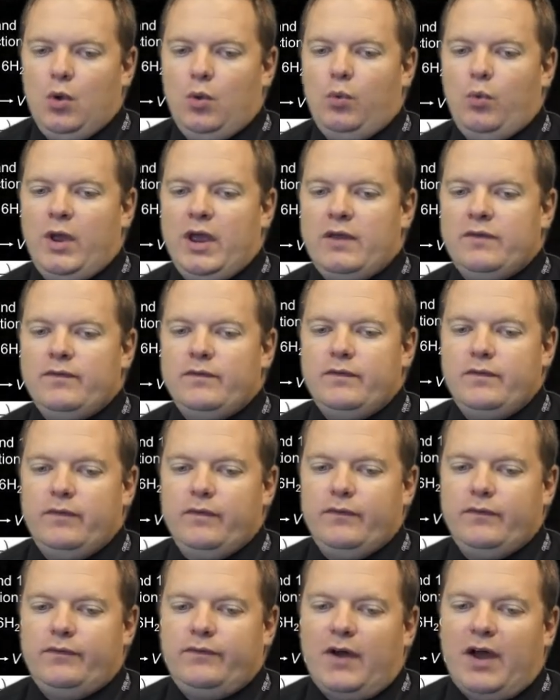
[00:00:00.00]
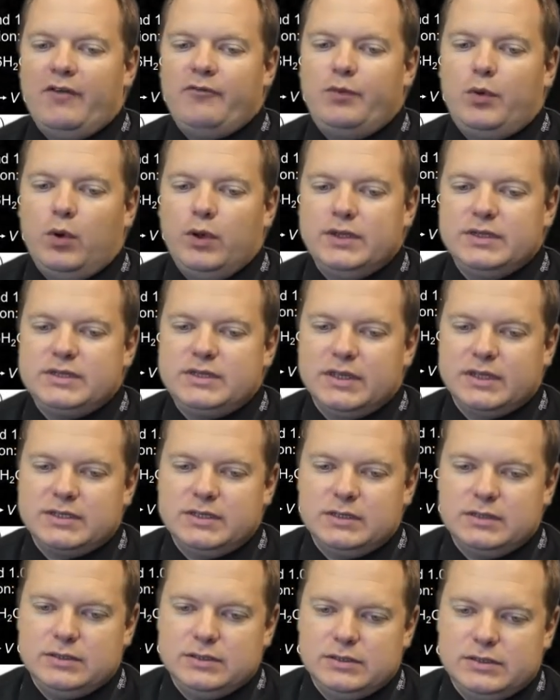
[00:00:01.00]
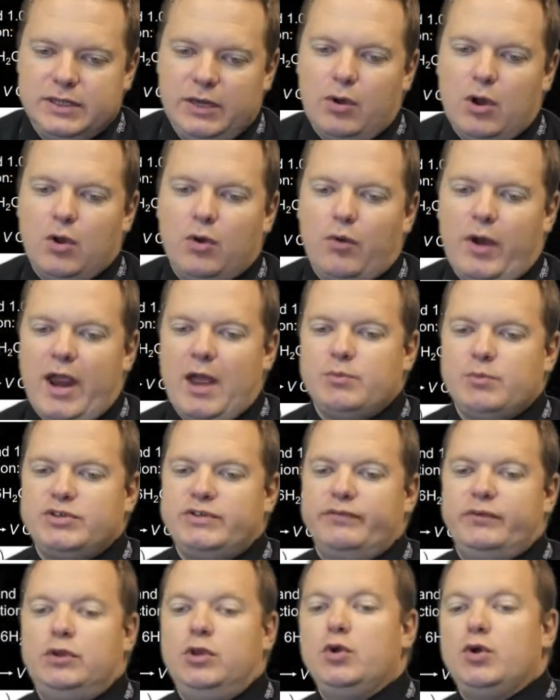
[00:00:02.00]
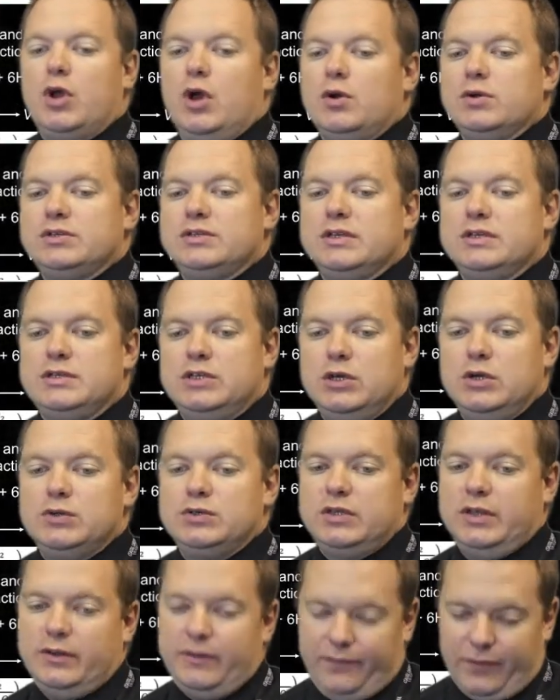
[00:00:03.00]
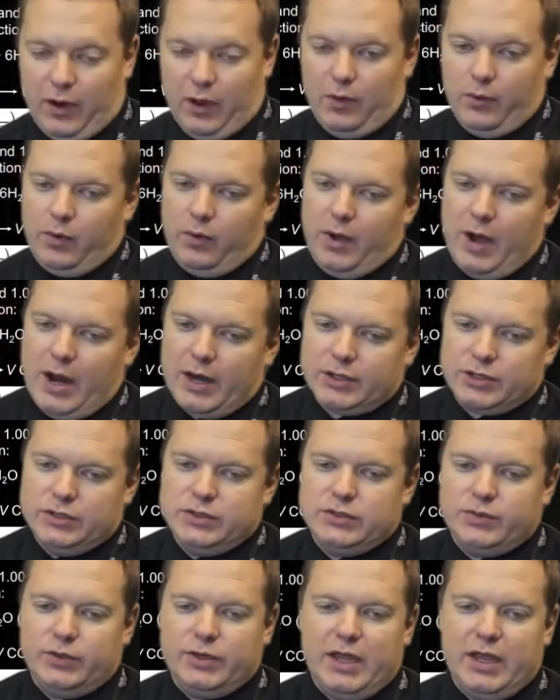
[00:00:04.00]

when 5.60 grams of glucose is used in the following reactions.